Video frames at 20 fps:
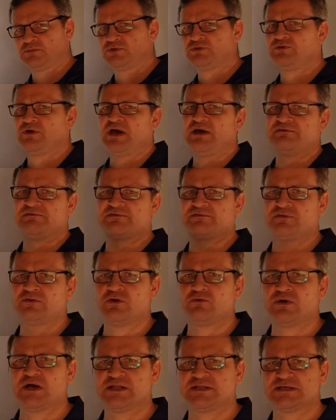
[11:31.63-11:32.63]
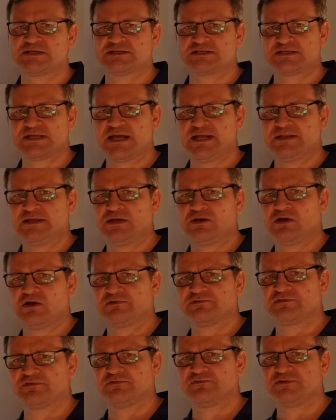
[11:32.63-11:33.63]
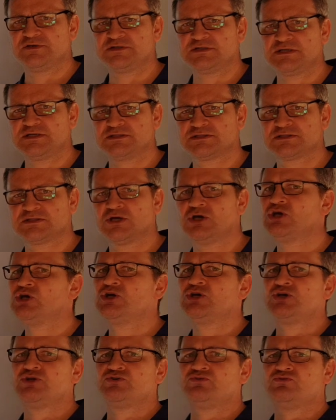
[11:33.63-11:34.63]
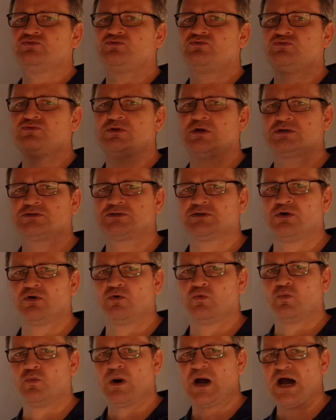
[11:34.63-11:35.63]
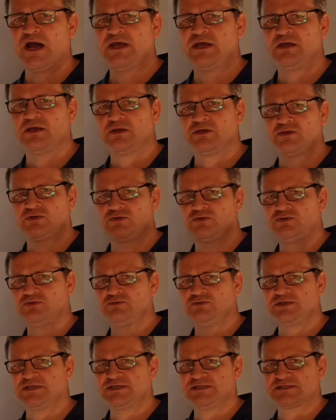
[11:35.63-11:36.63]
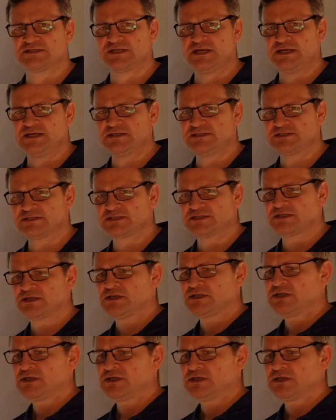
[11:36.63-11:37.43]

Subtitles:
You have no understanding of the physics, you do not know why you do these things,